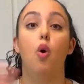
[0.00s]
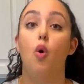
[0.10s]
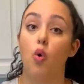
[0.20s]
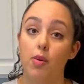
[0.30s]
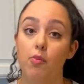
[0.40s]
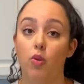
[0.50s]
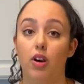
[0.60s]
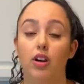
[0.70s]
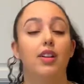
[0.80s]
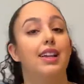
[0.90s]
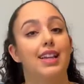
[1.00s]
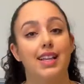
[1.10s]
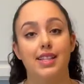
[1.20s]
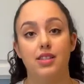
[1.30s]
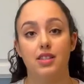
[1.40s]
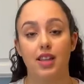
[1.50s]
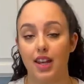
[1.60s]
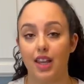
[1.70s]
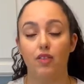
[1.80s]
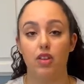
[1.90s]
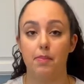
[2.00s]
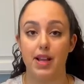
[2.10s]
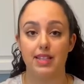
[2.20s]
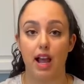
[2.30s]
or more is gonna give you the best